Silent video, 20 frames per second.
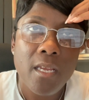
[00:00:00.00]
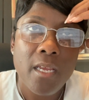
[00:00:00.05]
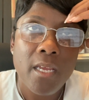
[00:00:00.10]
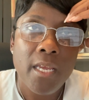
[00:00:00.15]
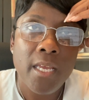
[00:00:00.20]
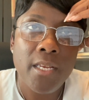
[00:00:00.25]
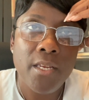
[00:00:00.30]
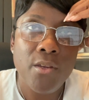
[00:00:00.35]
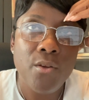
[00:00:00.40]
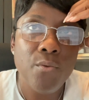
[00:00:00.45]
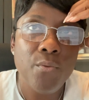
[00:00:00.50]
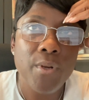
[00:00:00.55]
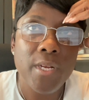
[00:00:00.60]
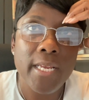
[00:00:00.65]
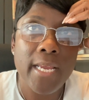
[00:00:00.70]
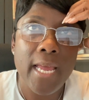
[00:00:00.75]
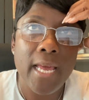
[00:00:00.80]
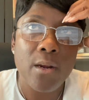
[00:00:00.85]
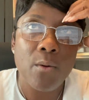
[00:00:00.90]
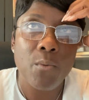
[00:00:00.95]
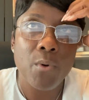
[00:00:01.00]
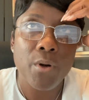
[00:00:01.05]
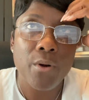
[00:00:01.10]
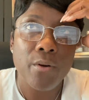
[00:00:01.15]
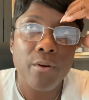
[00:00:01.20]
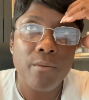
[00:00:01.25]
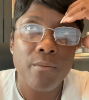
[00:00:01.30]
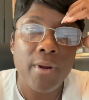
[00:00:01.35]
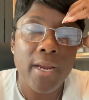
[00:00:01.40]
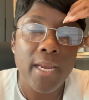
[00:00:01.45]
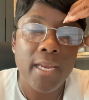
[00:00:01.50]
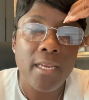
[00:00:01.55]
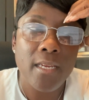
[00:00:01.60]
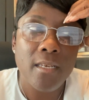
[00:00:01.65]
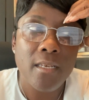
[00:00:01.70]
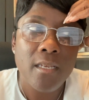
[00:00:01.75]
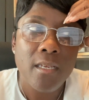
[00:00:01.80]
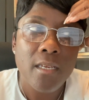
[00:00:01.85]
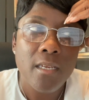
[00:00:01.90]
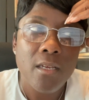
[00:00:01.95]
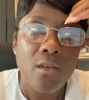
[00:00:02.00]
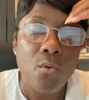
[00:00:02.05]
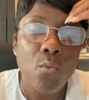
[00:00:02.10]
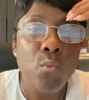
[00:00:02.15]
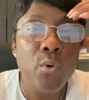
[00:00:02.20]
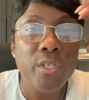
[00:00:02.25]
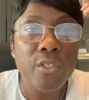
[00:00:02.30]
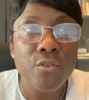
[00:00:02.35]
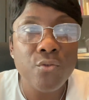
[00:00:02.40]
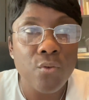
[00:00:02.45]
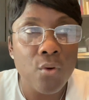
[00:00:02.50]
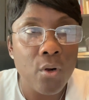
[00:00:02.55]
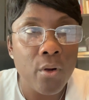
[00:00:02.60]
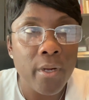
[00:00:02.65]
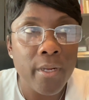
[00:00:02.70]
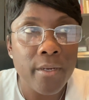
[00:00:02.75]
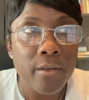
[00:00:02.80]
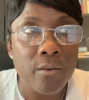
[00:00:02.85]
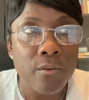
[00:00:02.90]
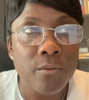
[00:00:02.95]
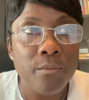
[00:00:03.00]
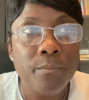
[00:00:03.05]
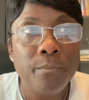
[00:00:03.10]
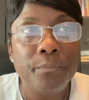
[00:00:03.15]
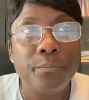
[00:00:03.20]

and then you really got to work, right? Withdrawal,